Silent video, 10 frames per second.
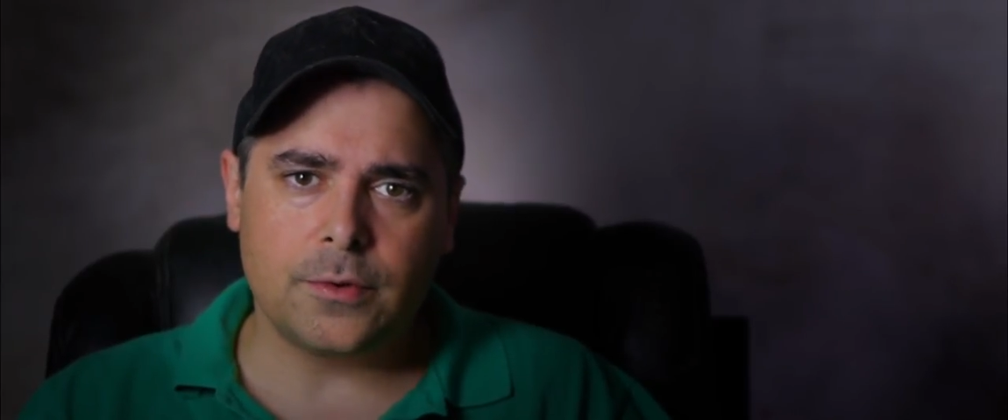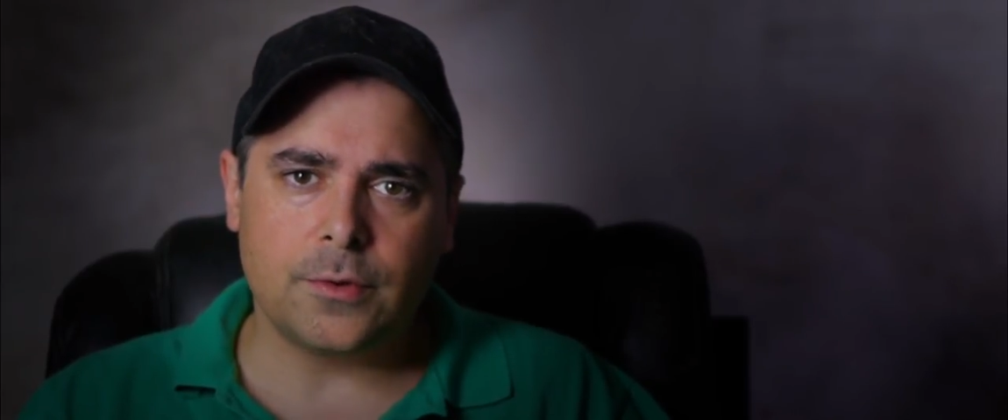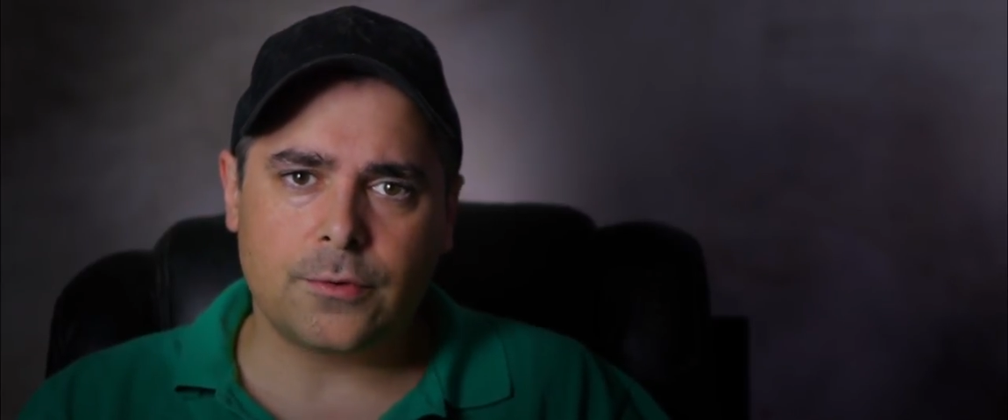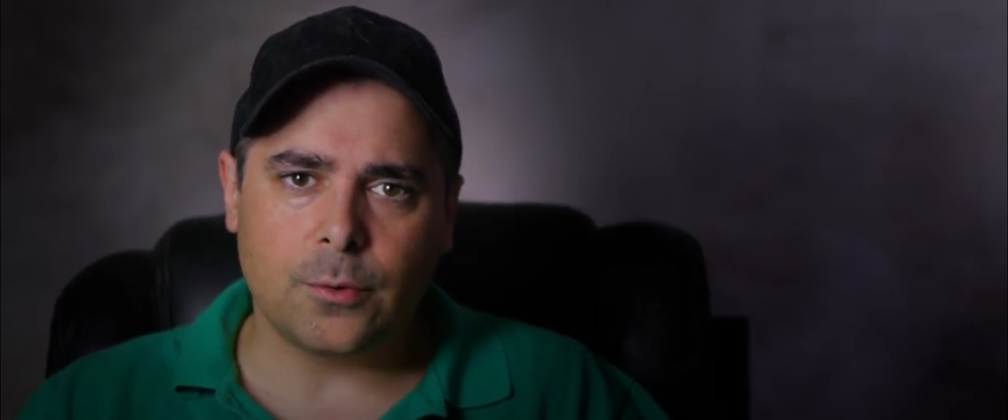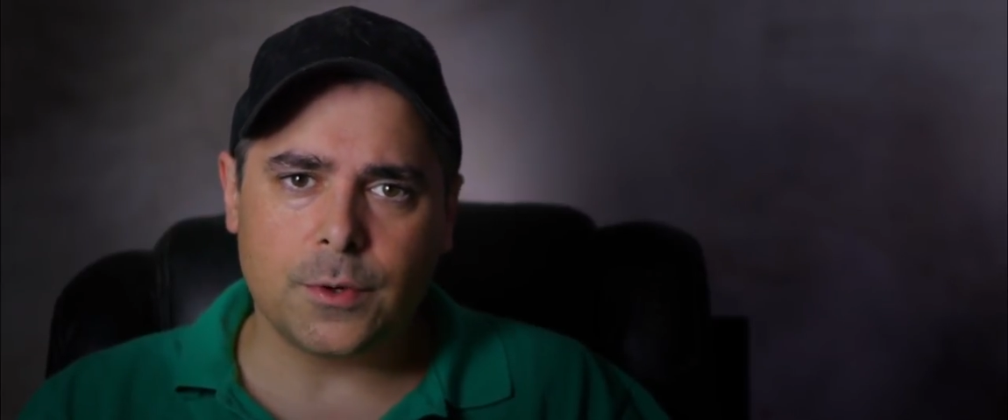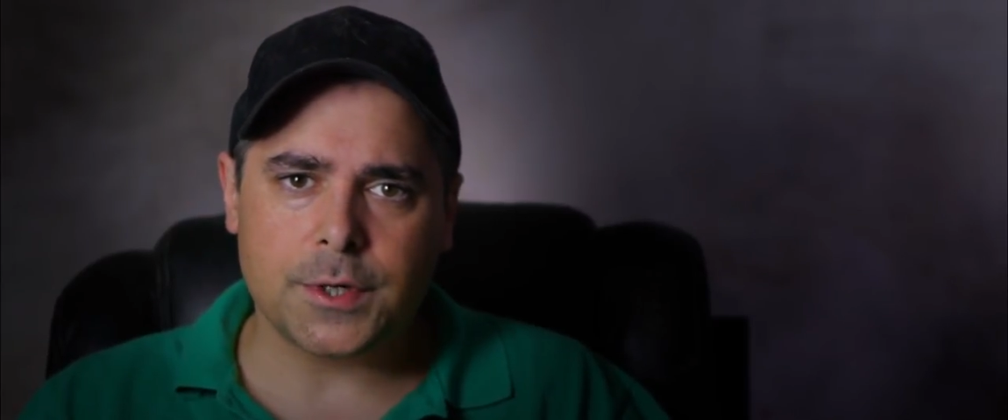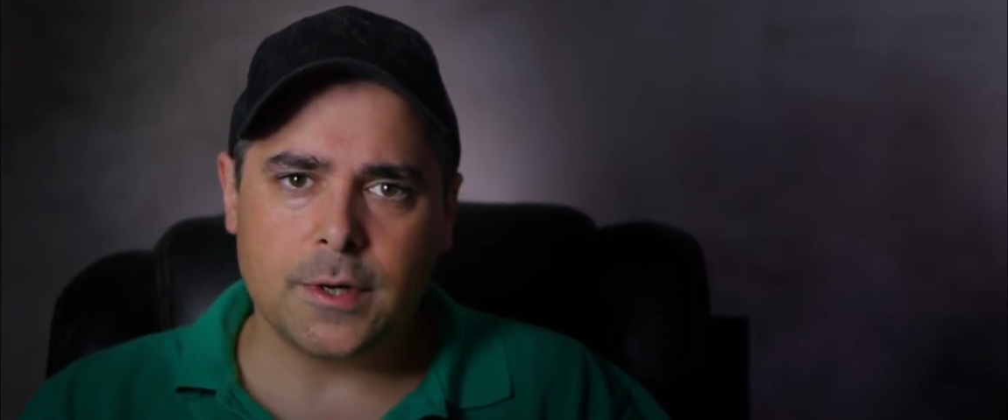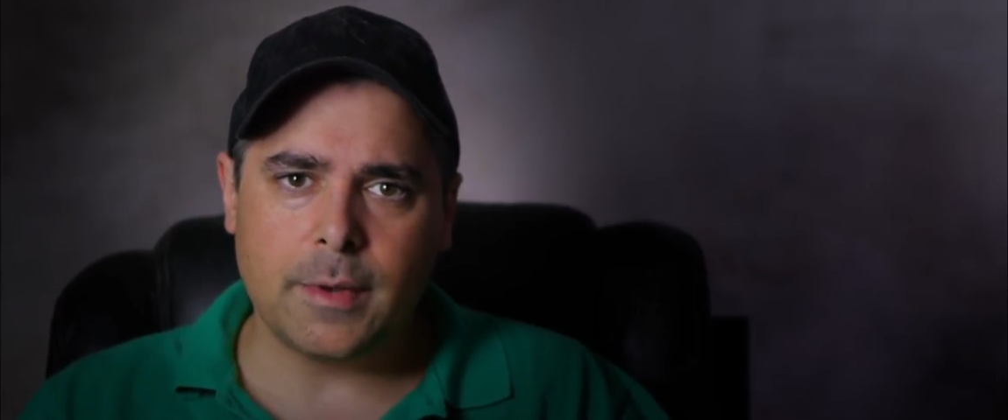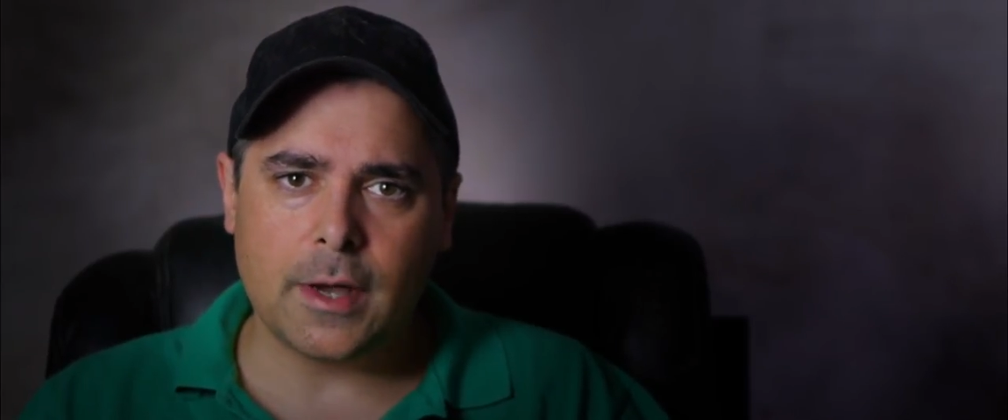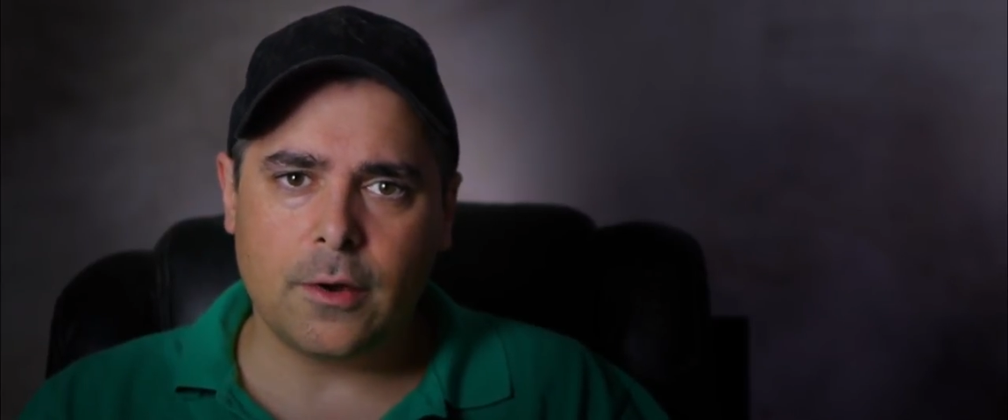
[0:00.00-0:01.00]
distortion
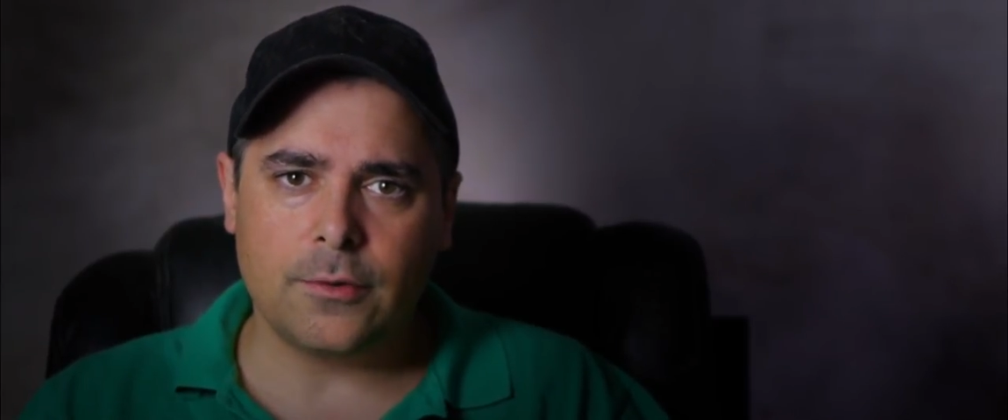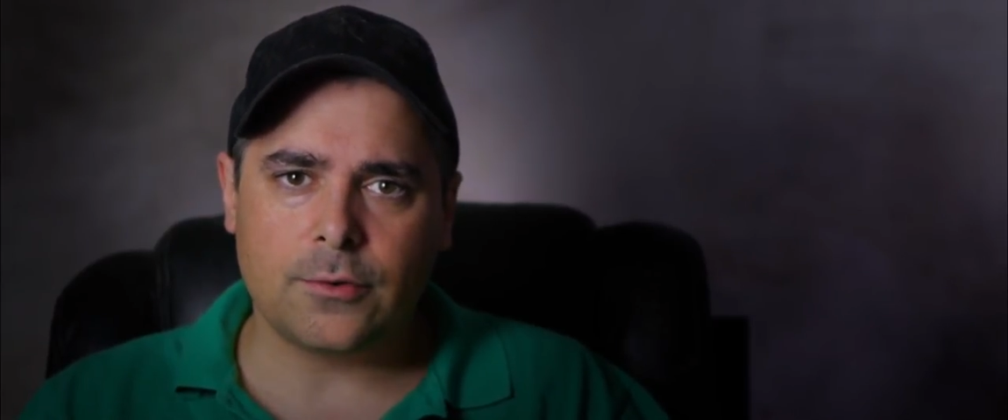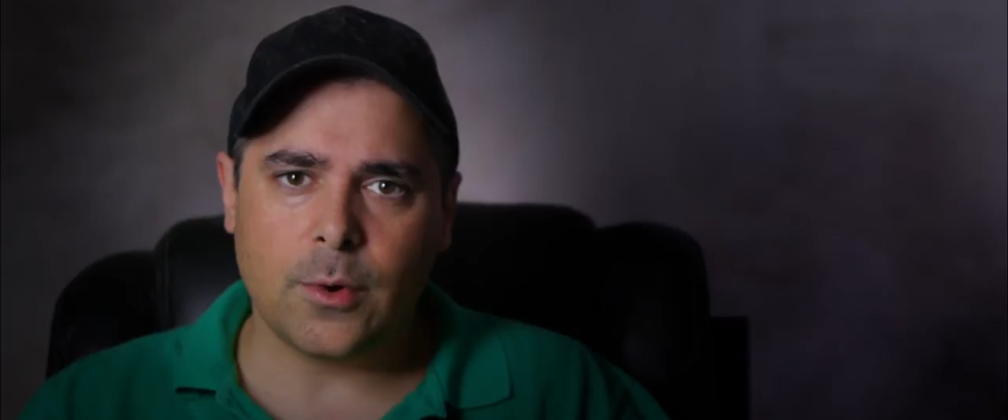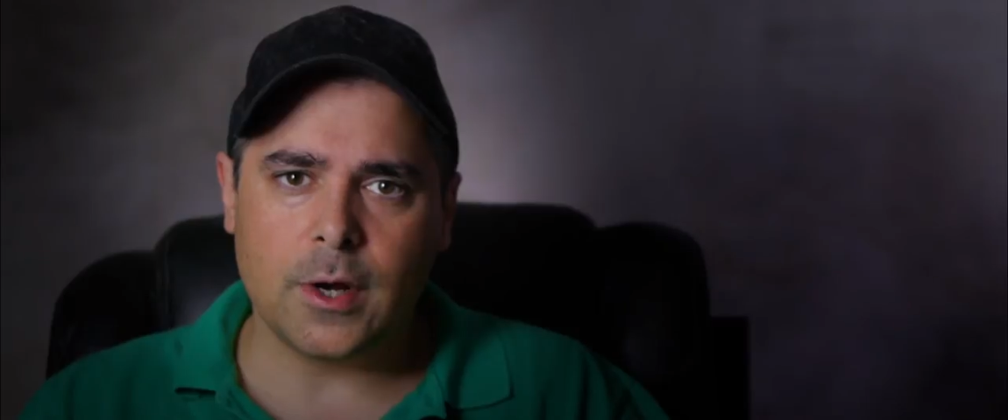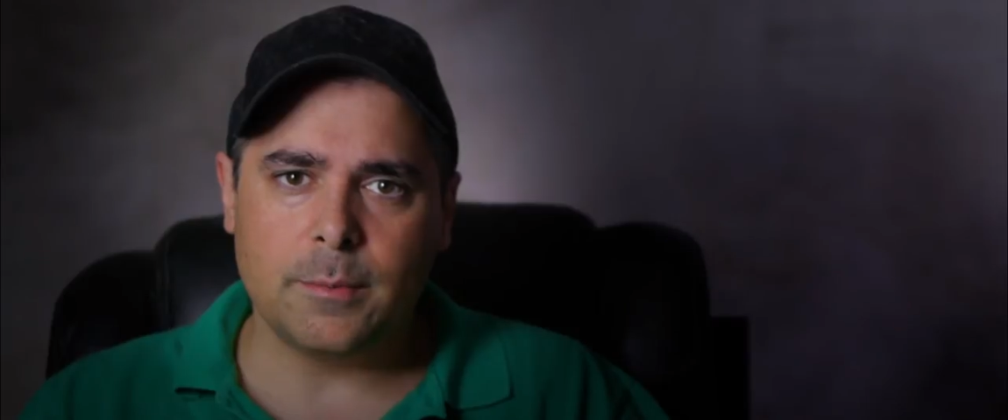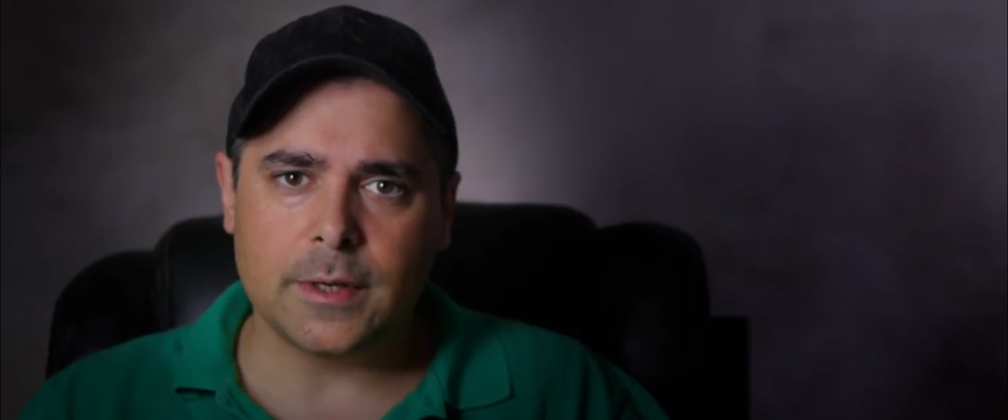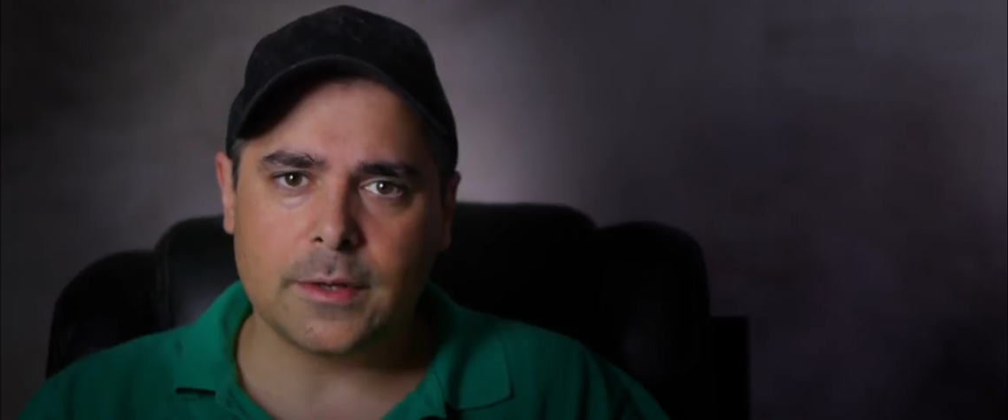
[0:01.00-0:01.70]
amount is quite a bit